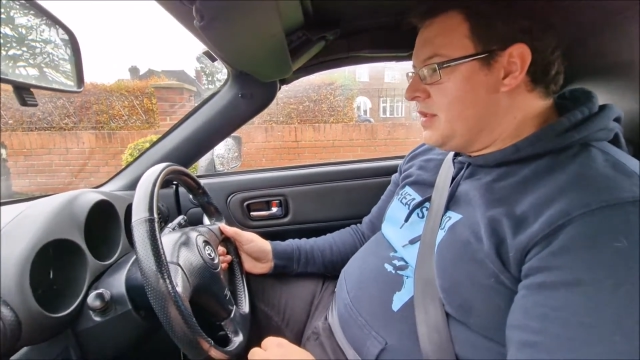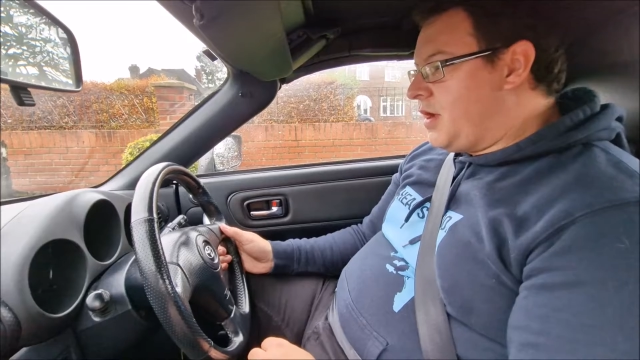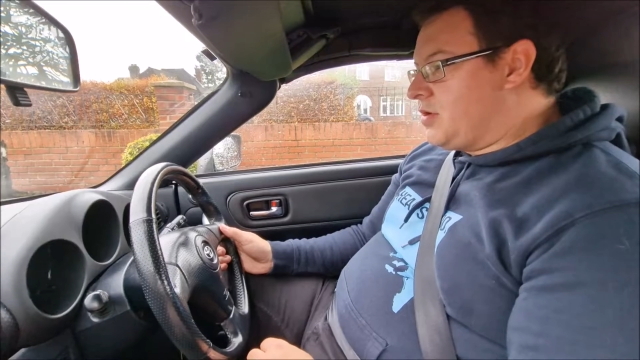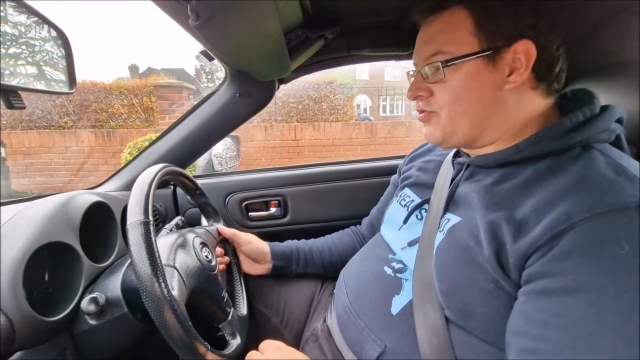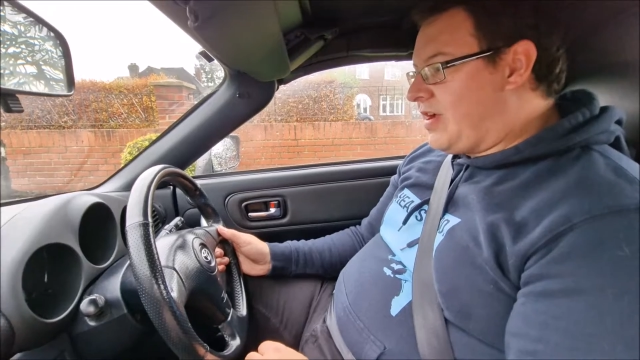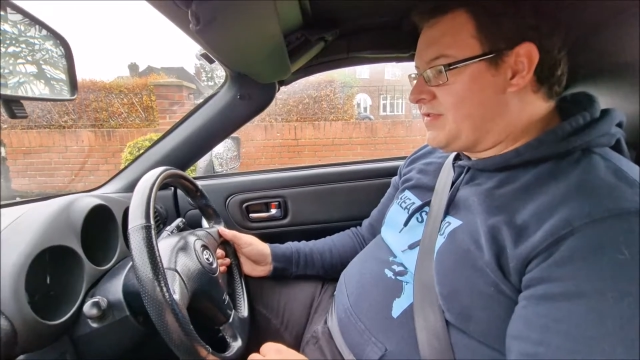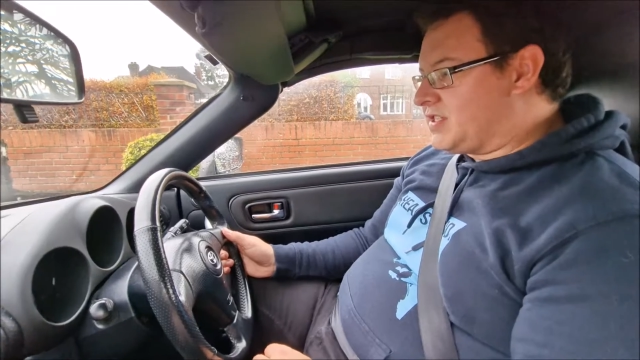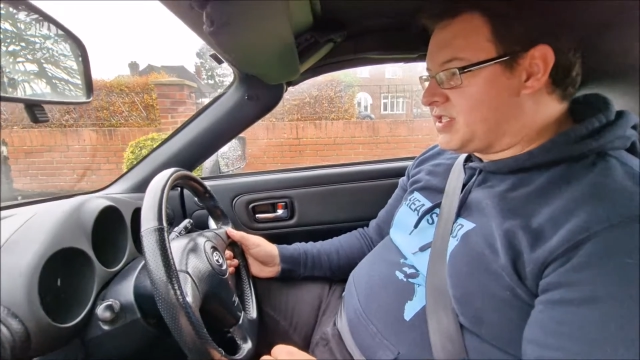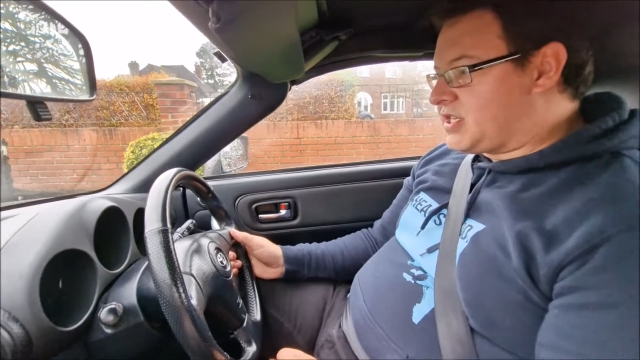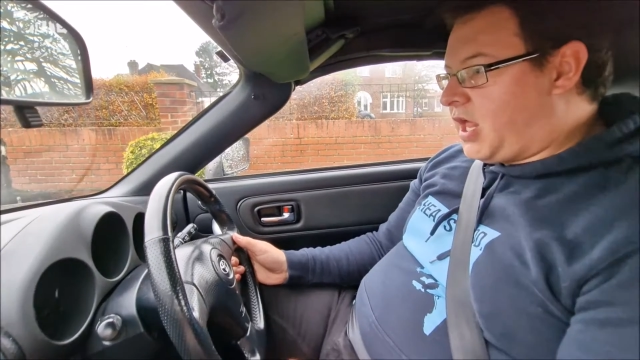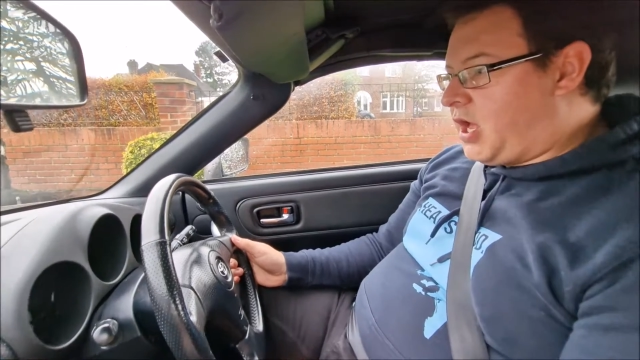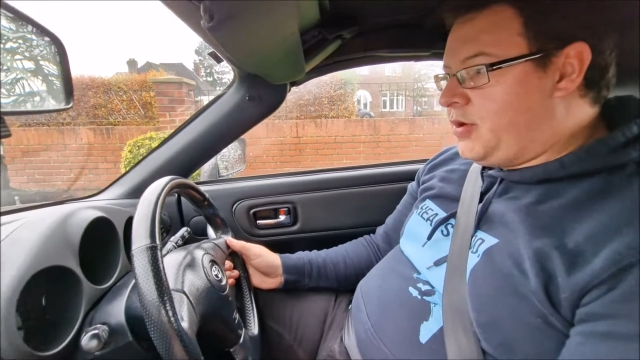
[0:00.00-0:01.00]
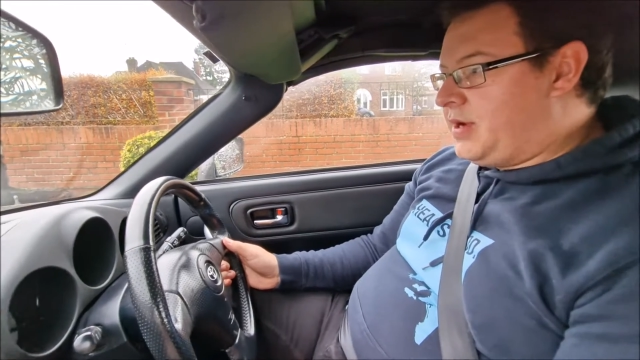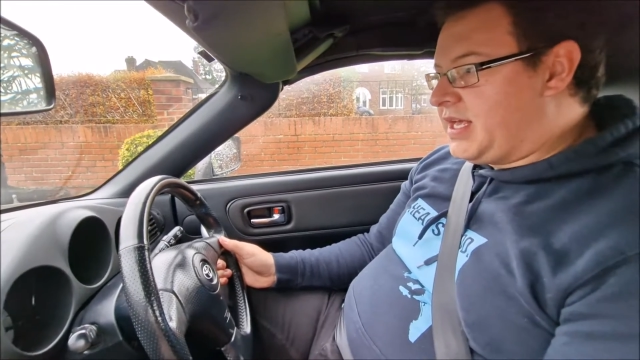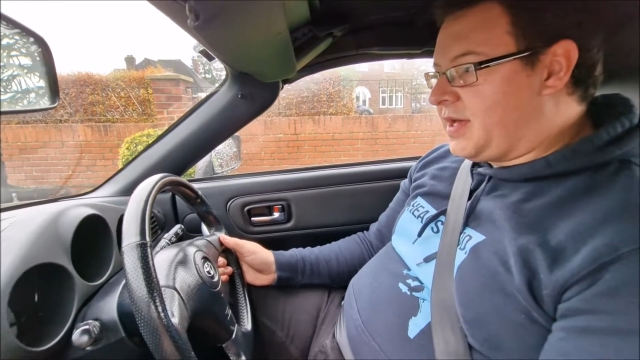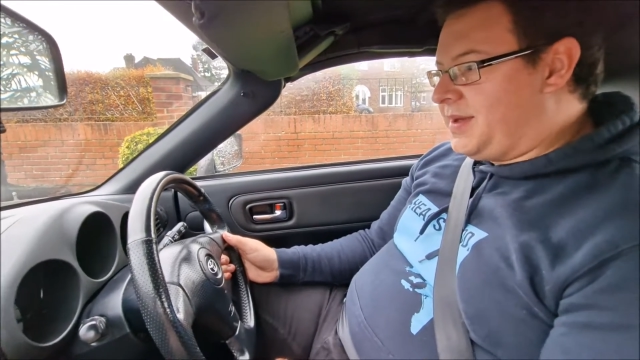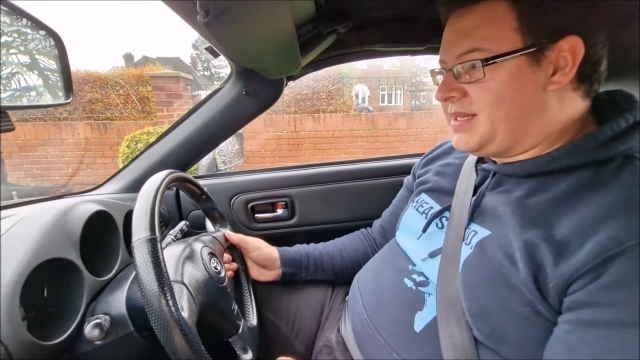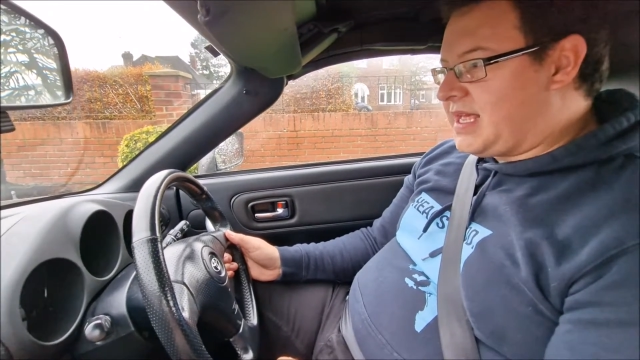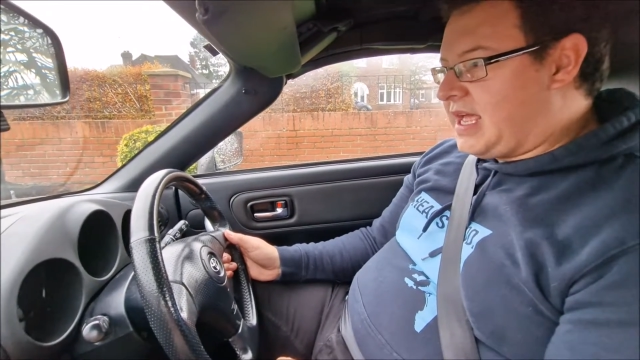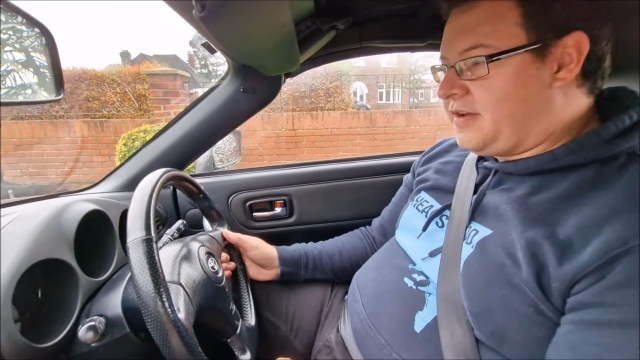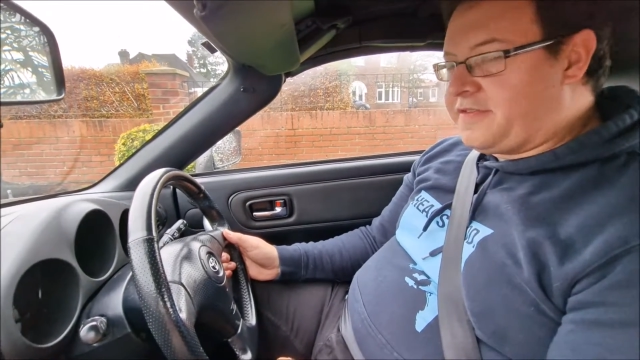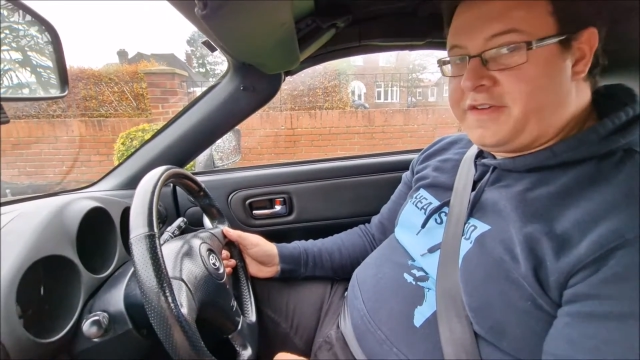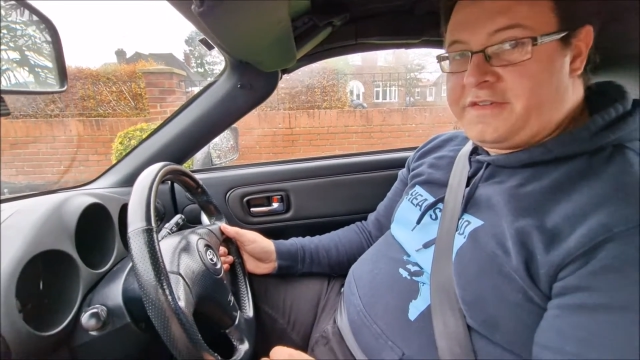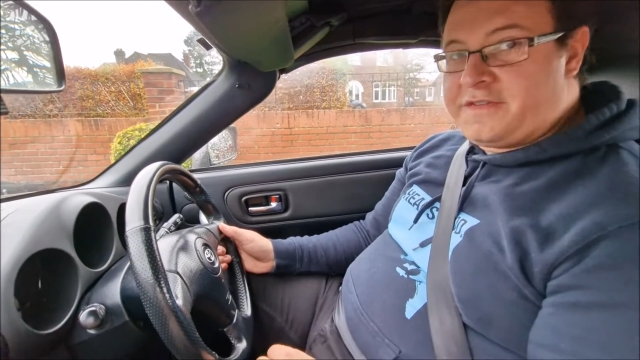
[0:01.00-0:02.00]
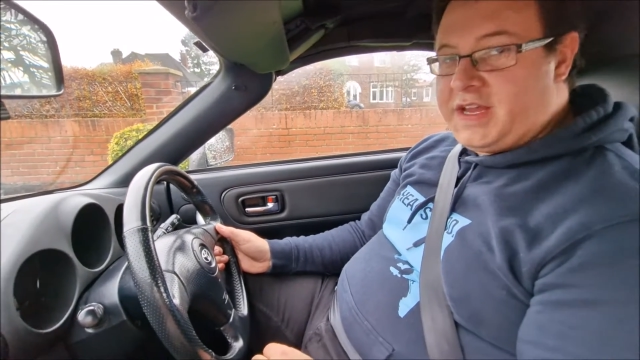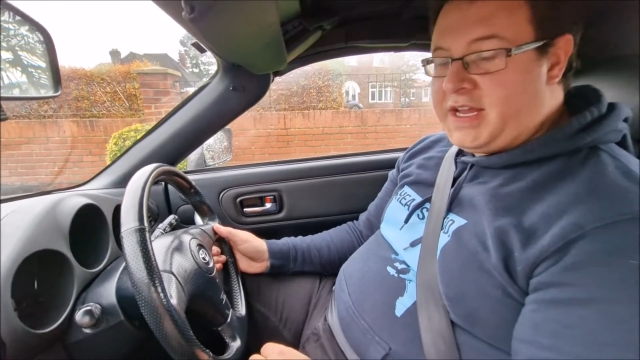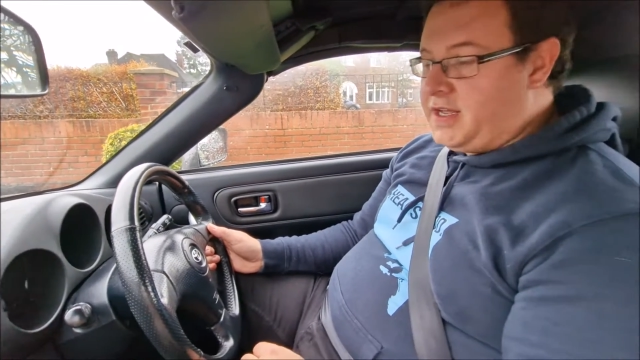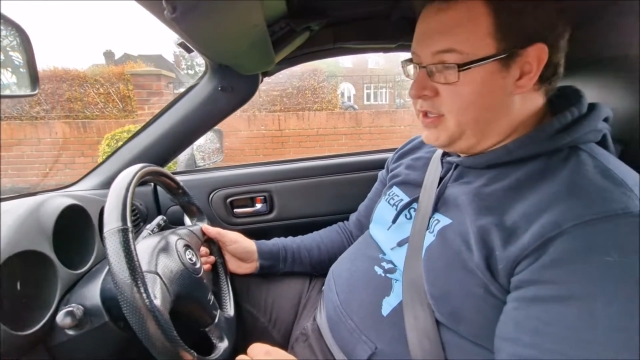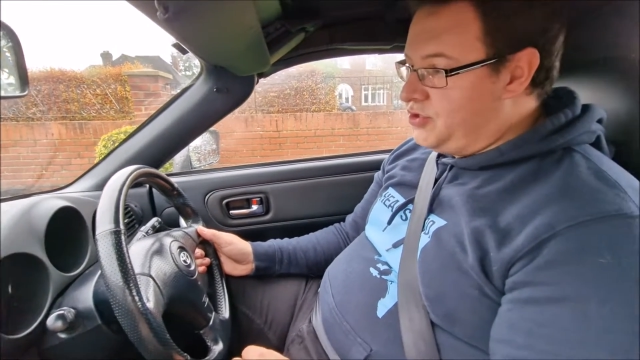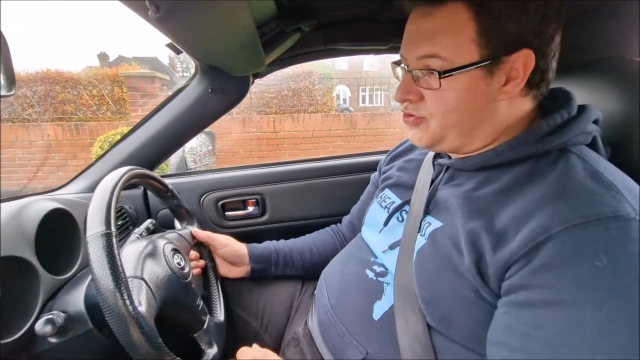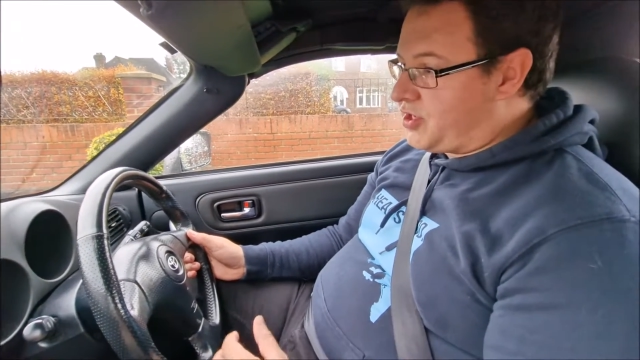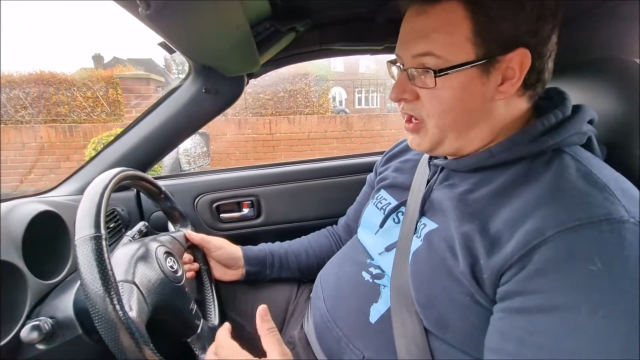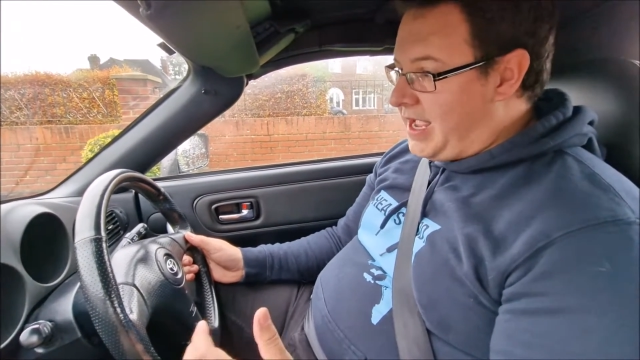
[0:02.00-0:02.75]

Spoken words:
Those revs are slowly coming down, 1500.